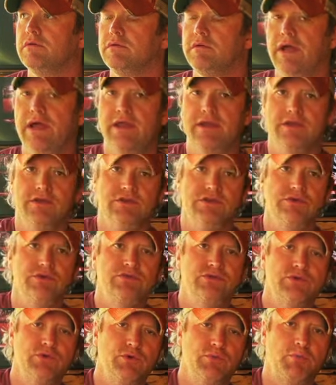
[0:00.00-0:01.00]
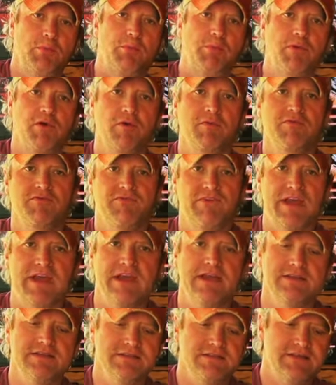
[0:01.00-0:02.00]
Hey, YouTube bourbon
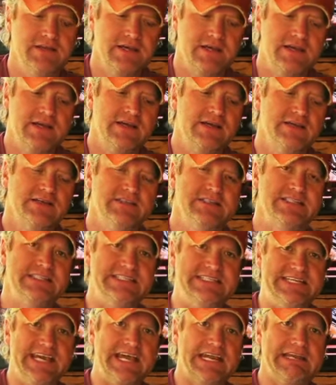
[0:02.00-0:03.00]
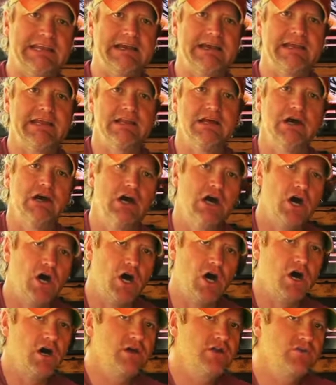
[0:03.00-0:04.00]
fans, it's Deck Night
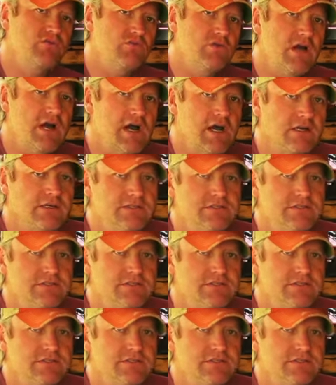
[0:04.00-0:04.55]
on the Rocks.